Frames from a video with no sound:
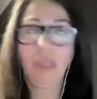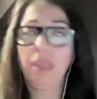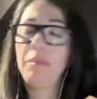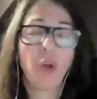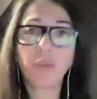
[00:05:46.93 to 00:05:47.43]

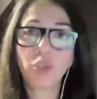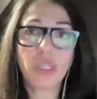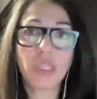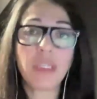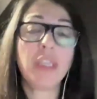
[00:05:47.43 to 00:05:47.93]

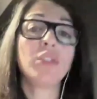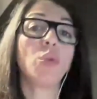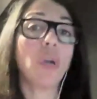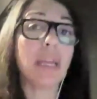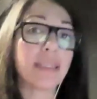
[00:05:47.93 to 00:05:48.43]
opportunities,
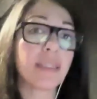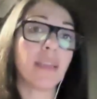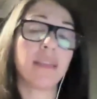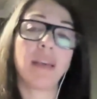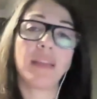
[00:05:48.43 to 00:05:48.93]
or is
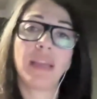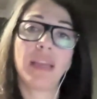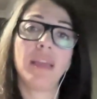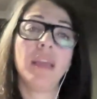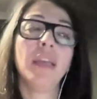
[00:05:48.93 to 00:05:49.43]
it that
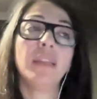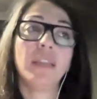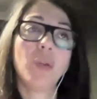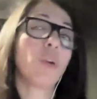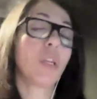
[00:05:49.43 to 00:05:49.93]
the
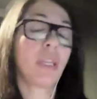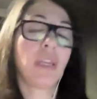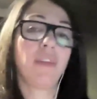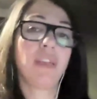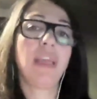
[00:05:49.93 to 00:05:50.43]

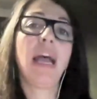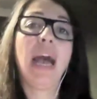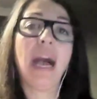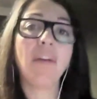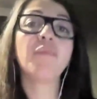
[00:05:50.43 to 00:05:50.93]
networking event
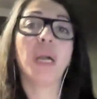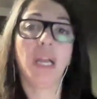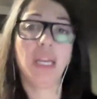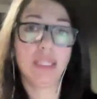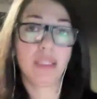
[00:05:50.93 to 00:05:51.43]
have my
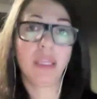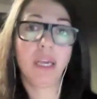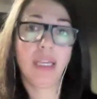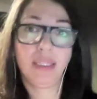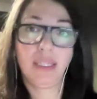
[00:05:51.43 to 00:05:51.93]
ideal
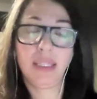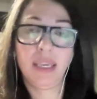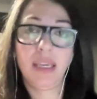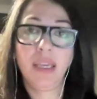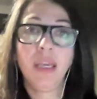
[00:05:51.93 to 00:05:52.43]
client in
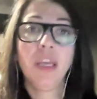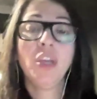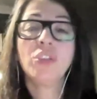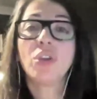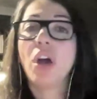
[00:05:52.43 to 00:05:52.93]
there?
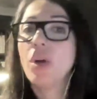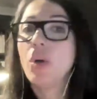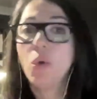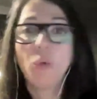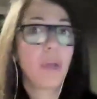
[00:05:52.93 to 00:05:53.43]
So I
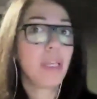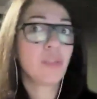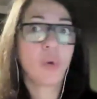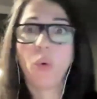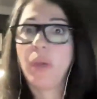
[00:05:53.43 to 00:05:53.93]

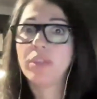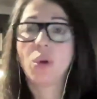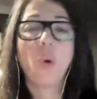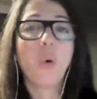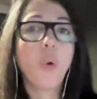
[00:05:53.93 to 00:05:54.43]
always
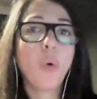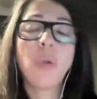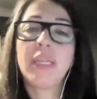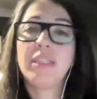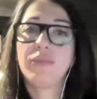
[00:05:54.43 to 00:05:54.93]

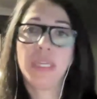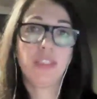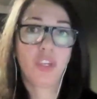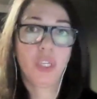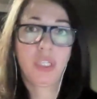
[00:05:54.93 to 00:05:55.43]

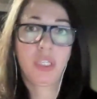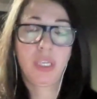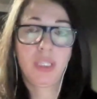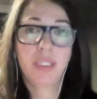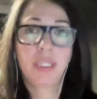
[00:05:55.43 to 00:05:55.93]
research
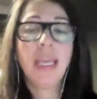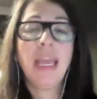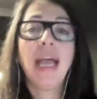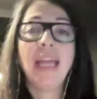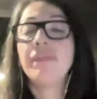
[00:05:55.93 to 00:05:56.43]
this.
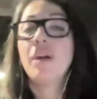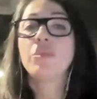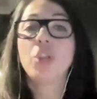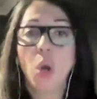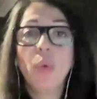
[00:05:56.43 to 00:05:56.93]
And if
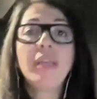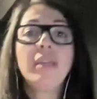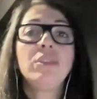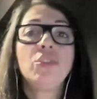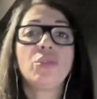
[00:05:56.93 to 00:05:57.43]
I'm
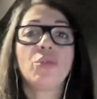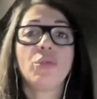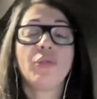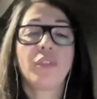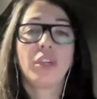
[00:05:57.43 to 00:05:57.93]
going
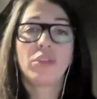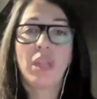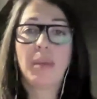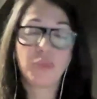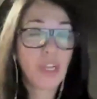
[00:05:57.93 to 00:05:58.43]
for the
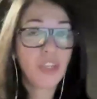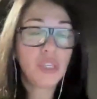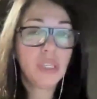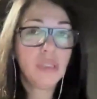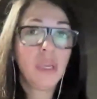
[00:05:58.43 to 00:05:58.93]

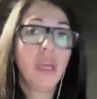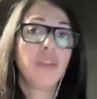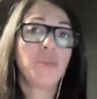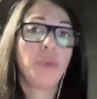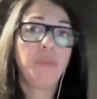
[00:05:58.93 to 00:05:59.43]
collaboration,
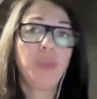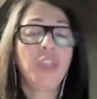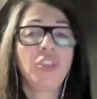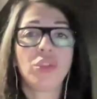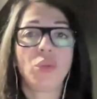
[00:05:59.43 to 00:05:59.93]
then my pitch is